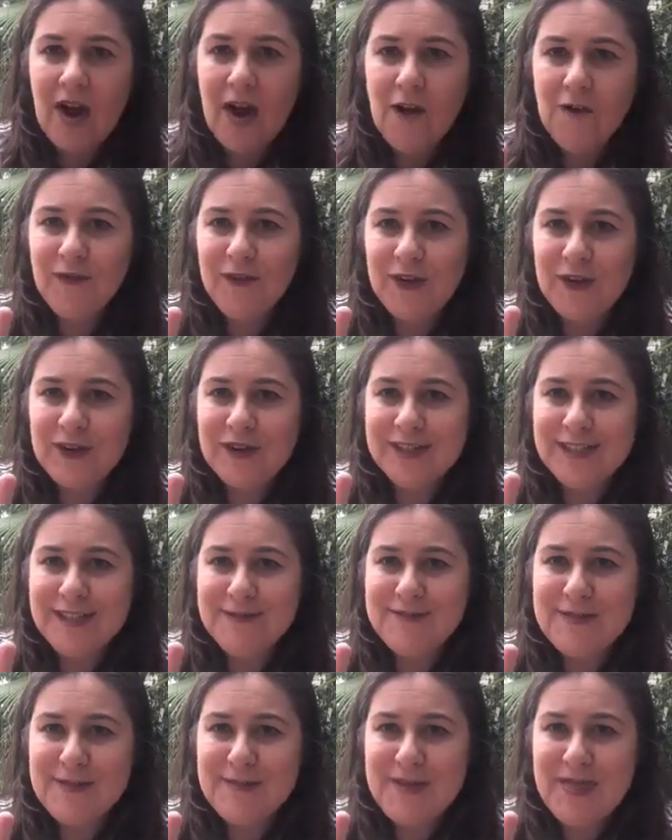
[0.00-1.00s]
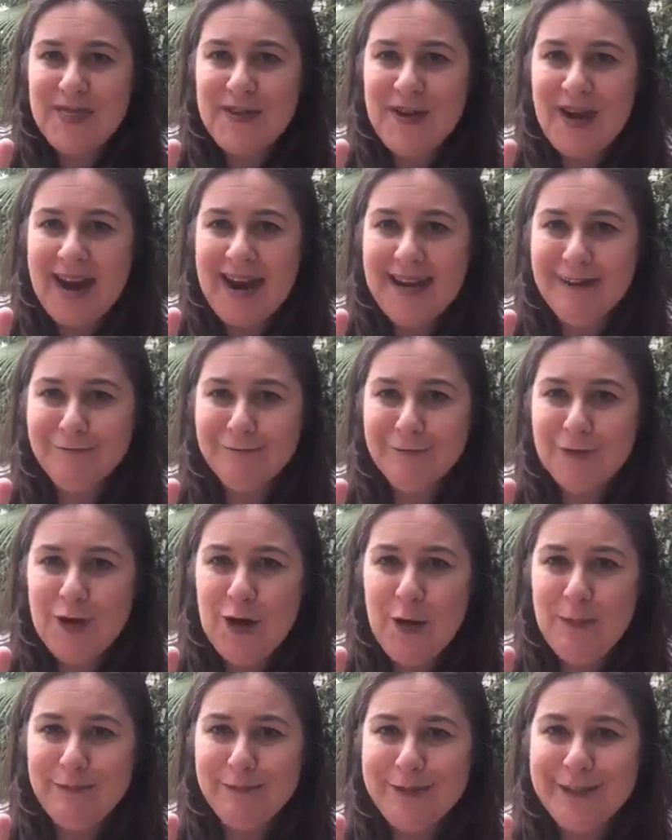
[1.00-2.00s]
forgotten tip number 3.
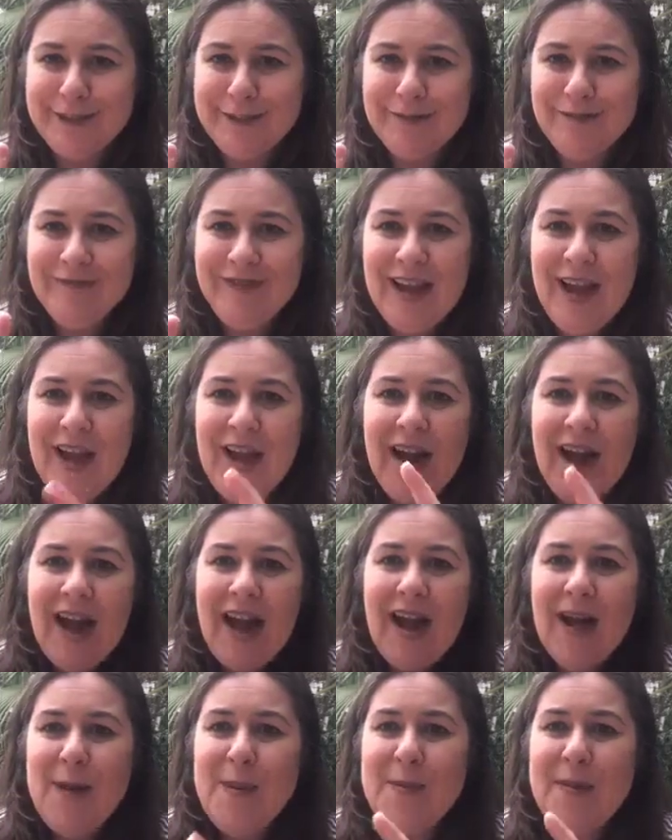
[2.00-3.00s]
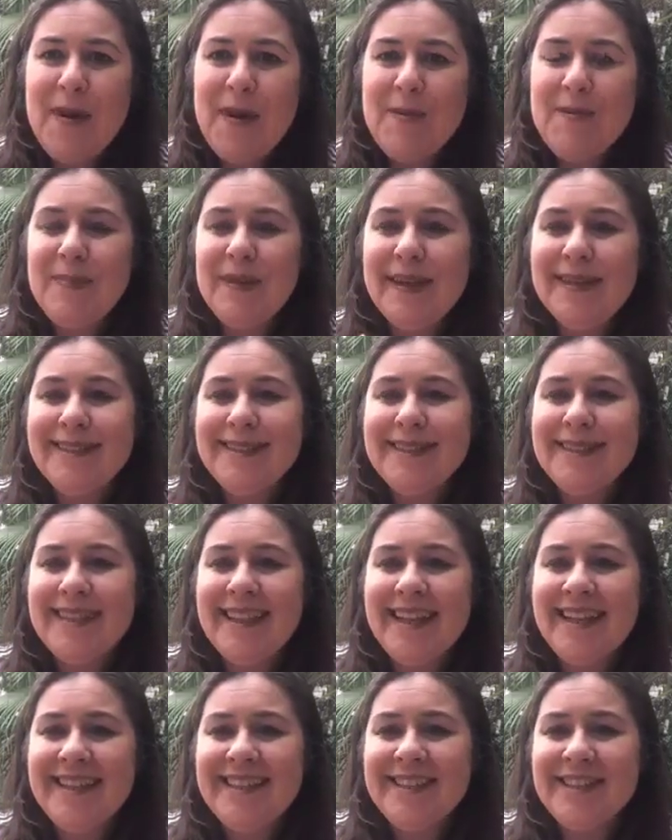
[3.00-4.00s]
Oops. But
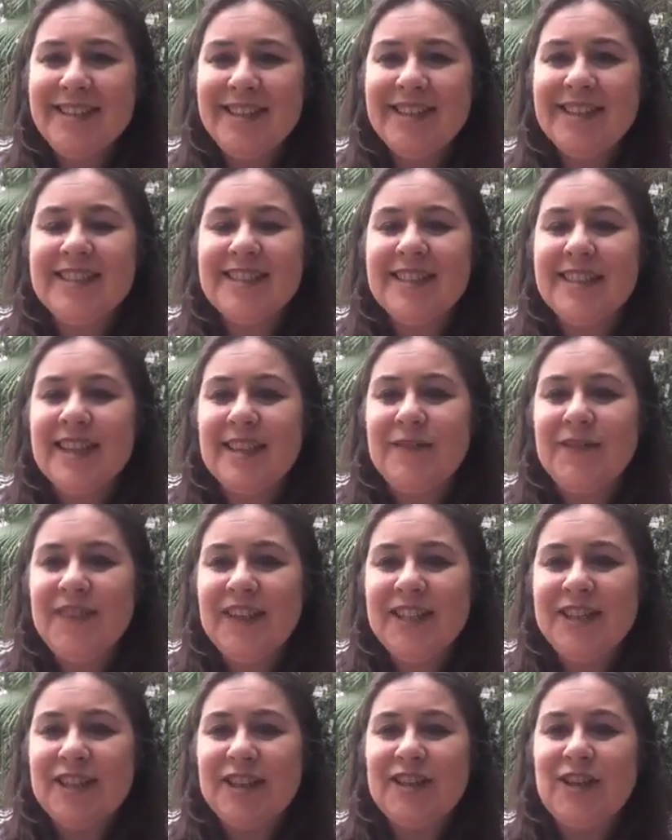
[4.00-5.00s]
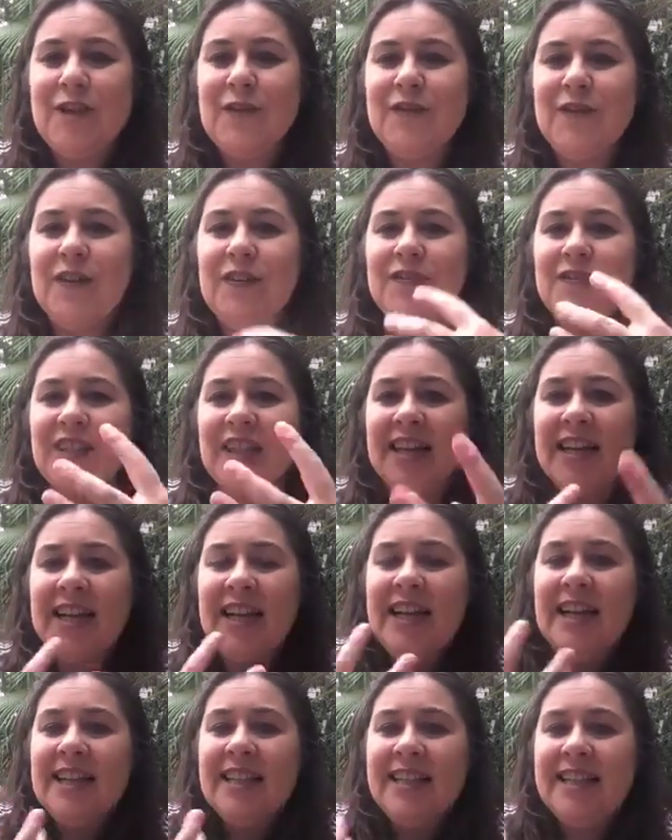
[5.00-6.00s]
then just the finishing off of the
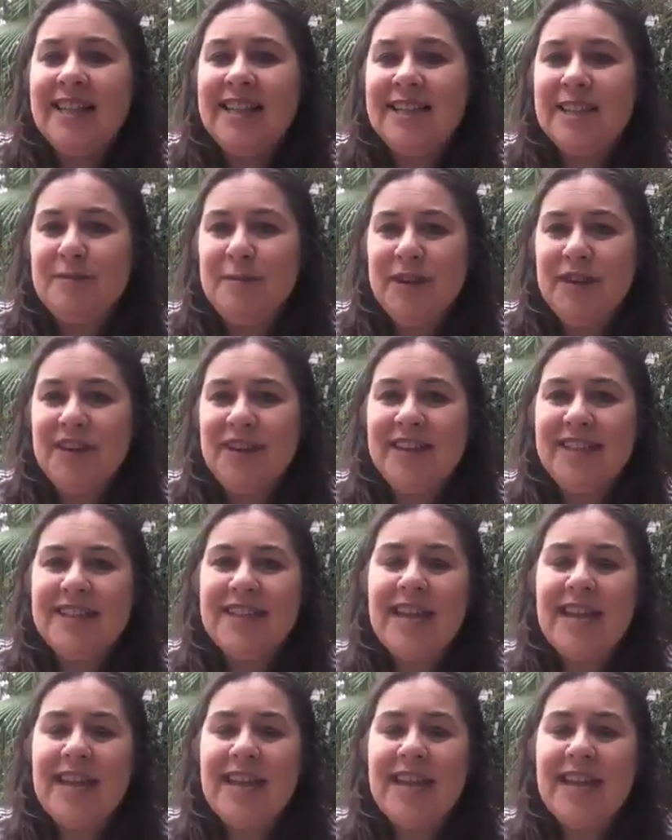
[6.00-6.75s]
experience,